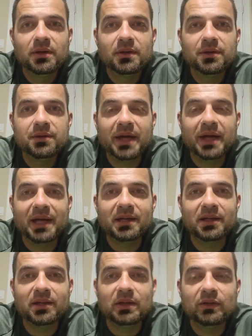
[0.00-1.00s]
That
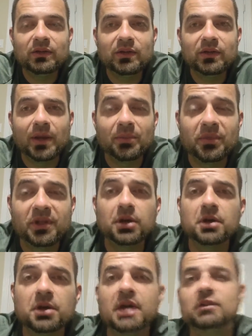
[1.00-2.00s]
is something.
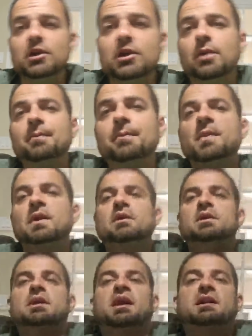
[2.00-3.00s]
Okay, so
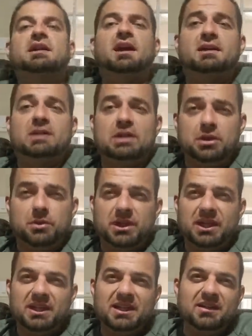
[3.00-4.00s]
again, we're
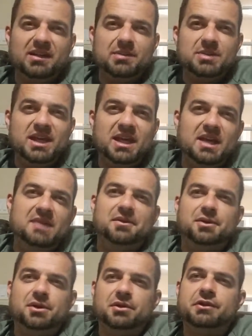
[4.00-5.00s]
getting into the
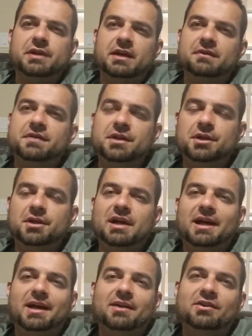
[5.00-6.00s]
behavioral stuff here,
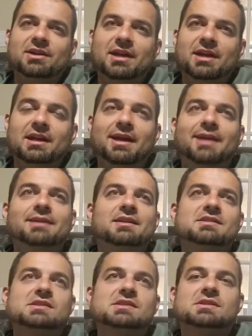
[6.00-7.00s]
guys, and
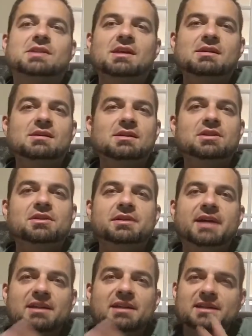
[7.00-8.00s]
this is,
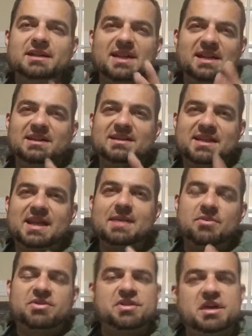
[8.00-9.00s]
you're not gonna get the
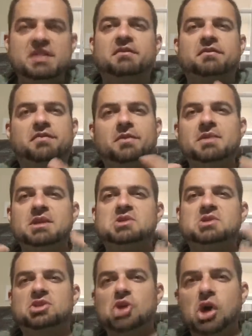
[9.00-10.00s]
same thing from me
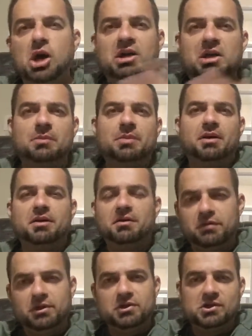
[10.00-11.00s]
just talking about it
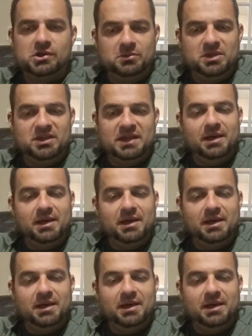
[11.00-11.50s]
versus me.